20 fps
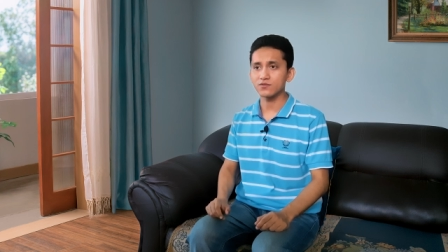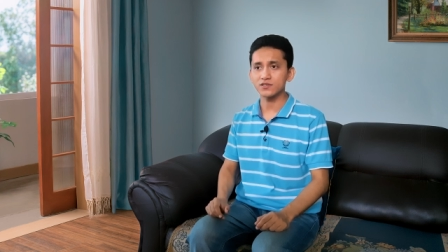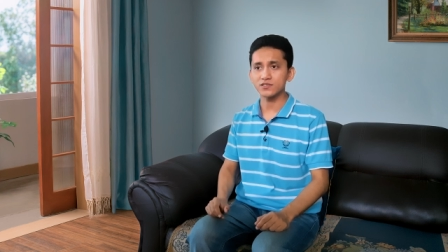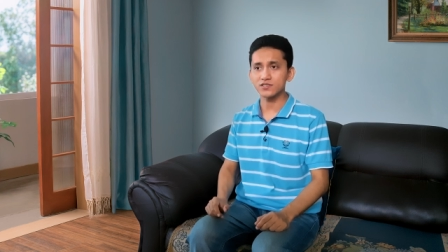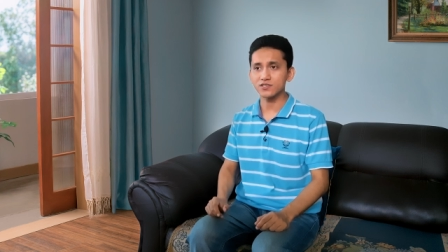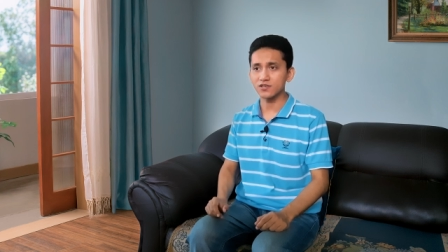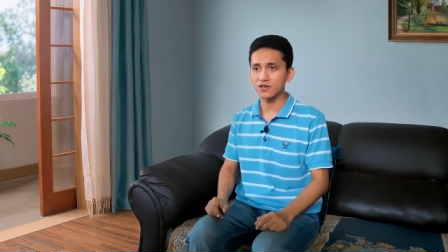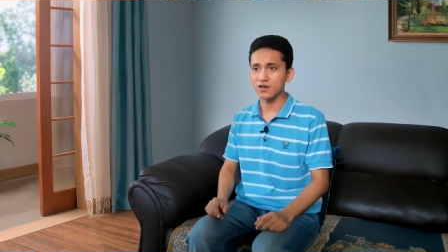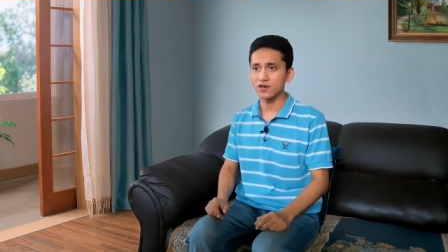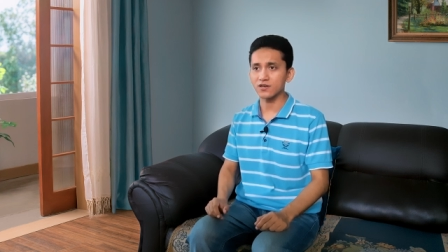
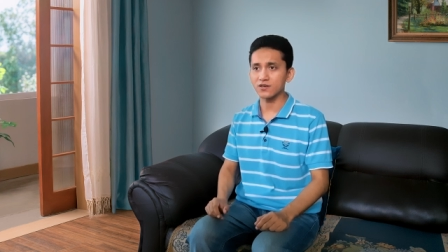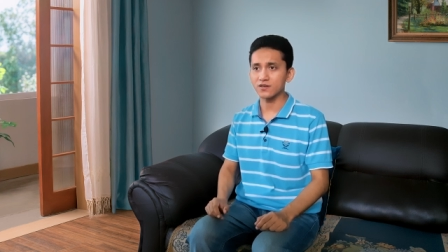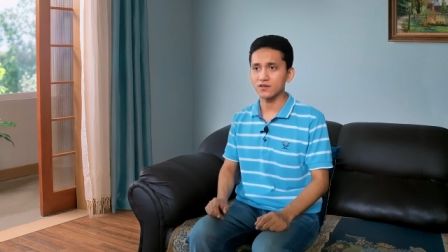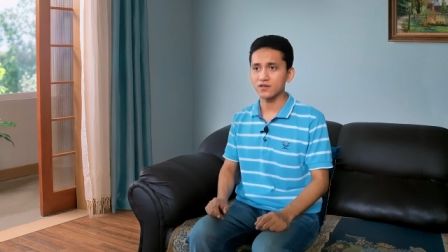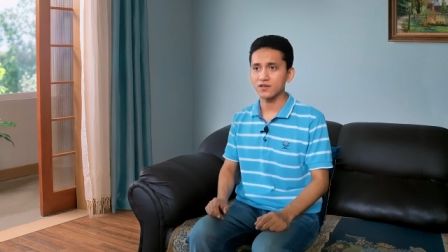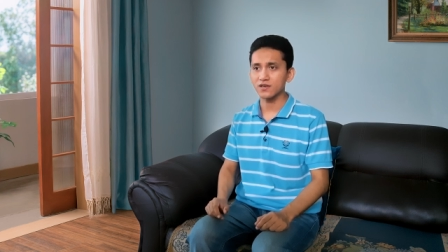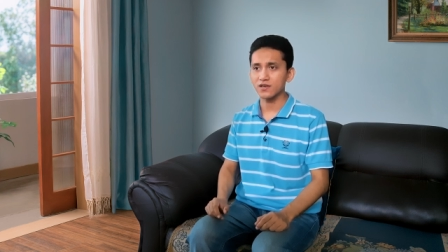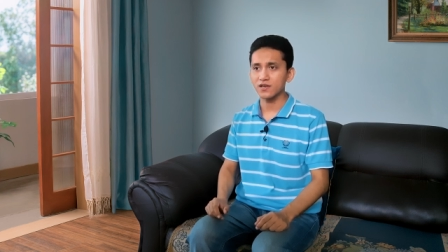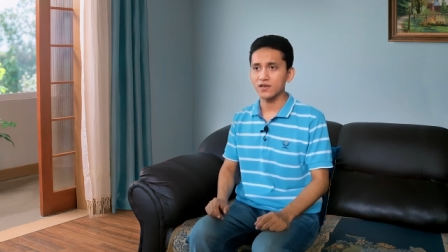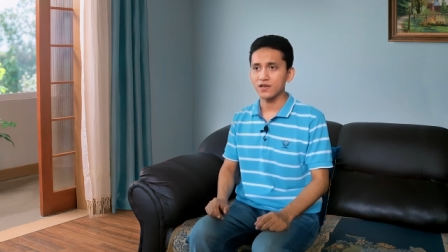was gone,
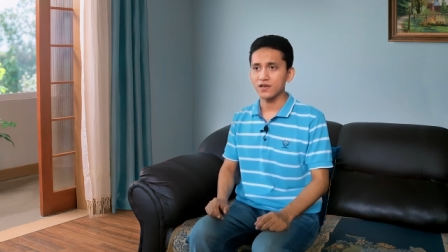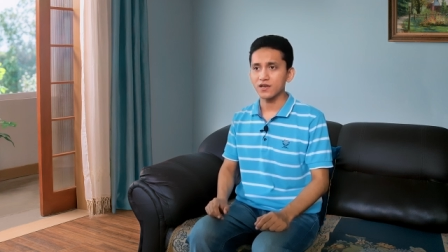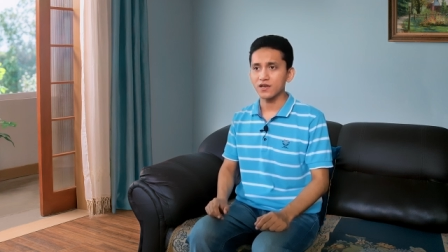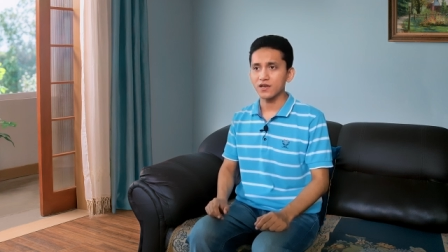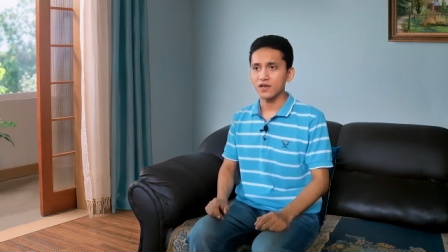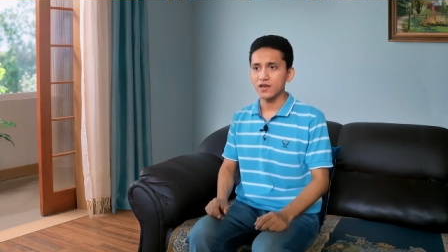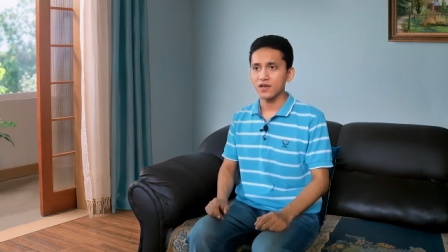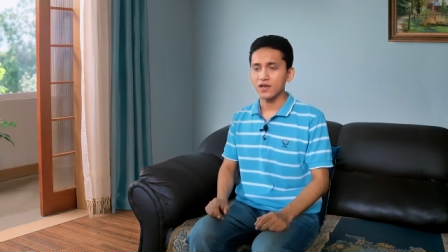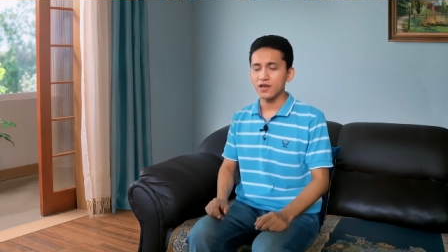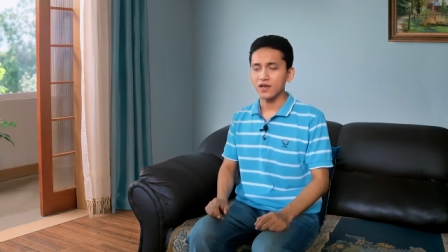
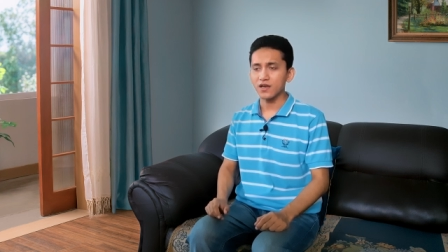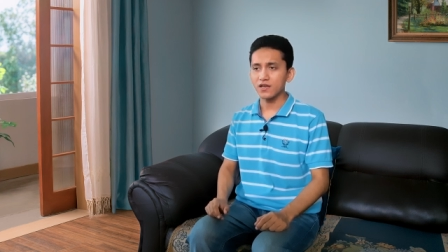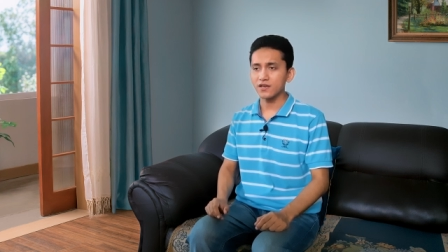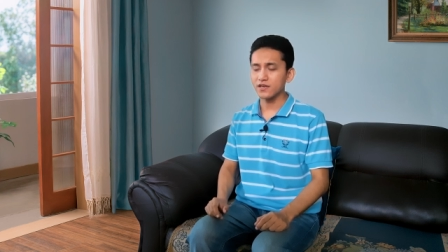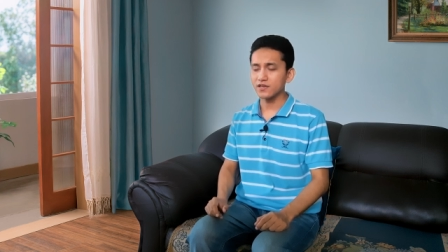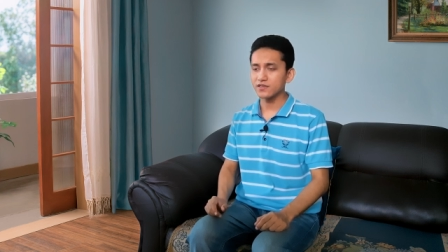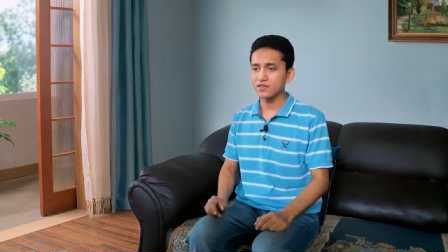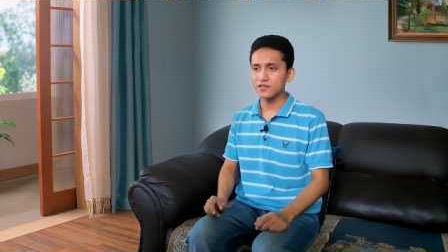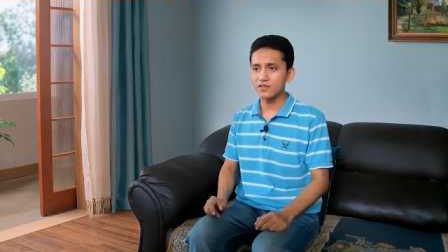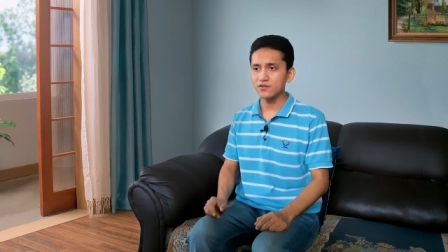
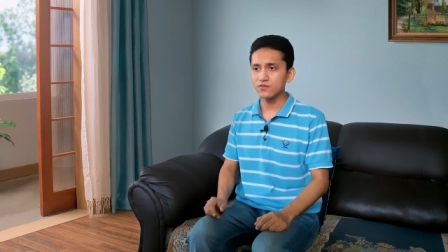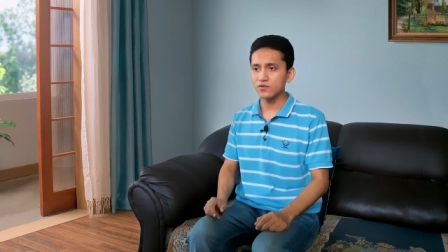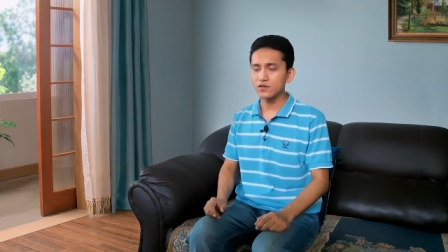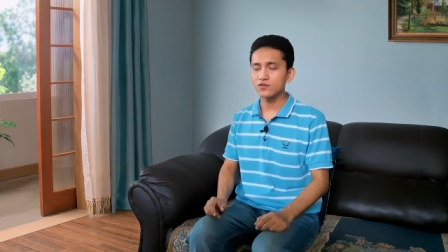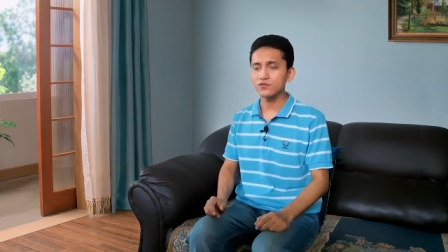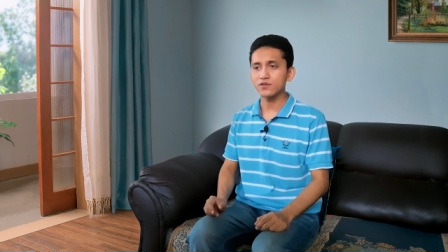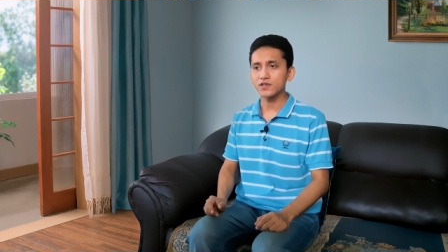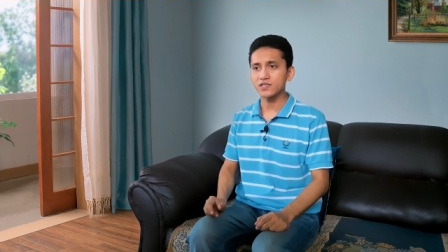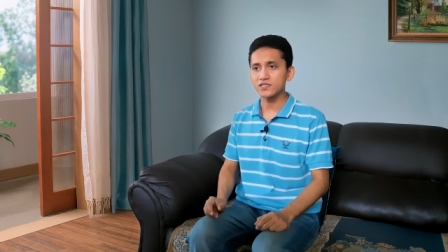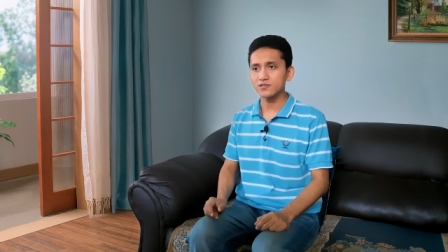and I didn't
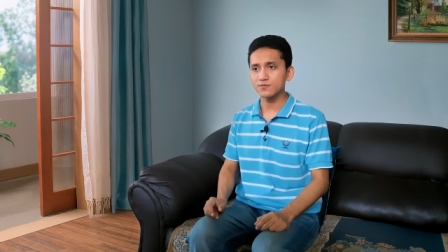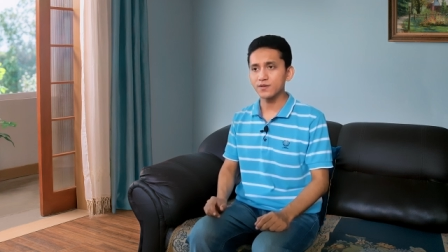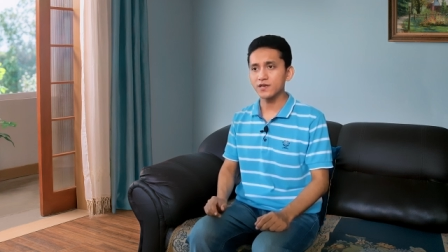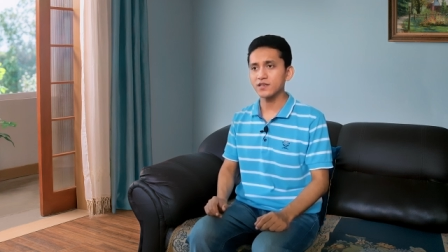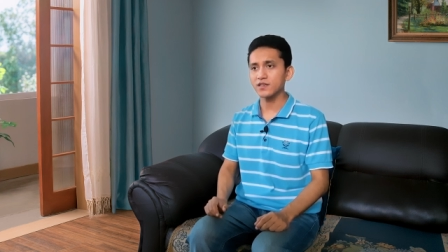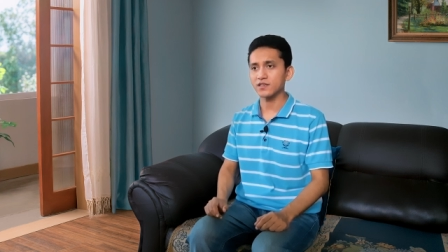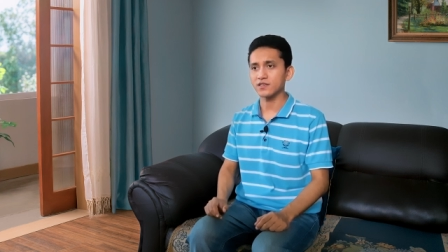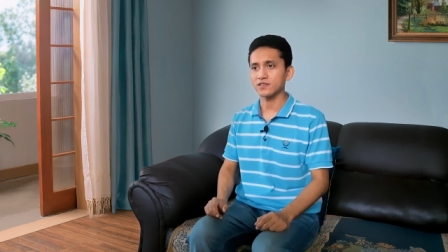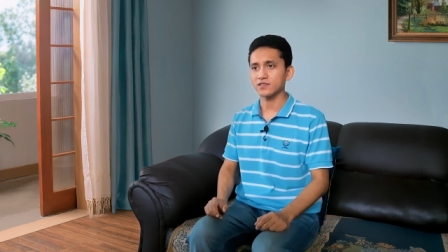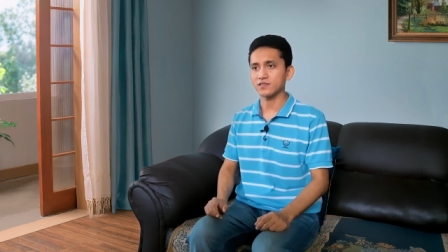want to
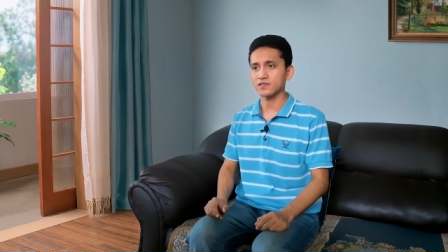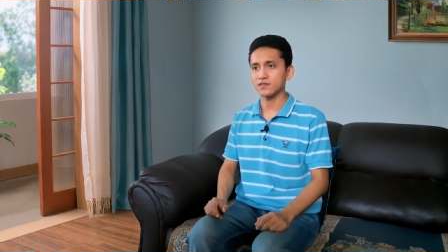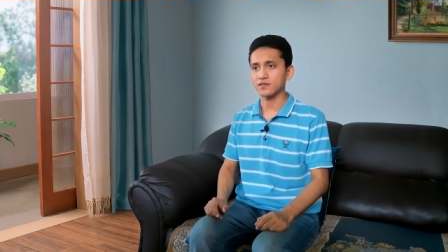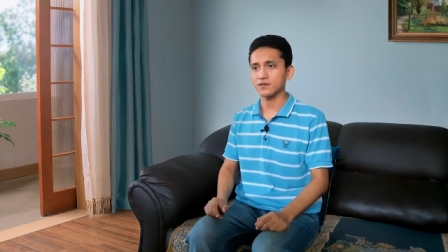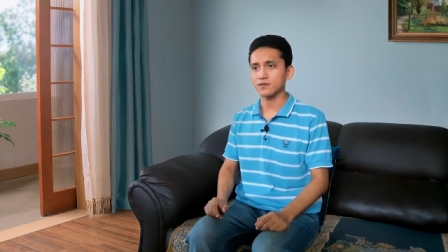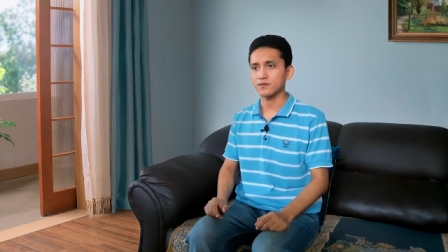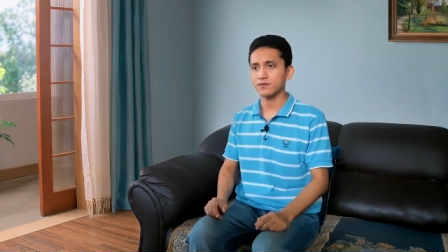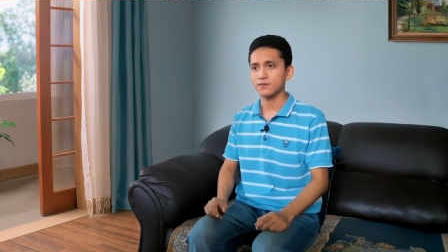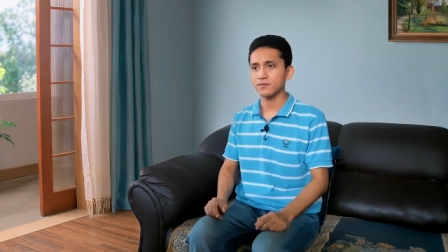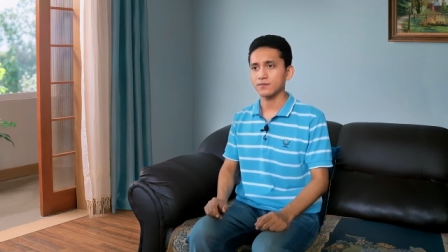expend anything.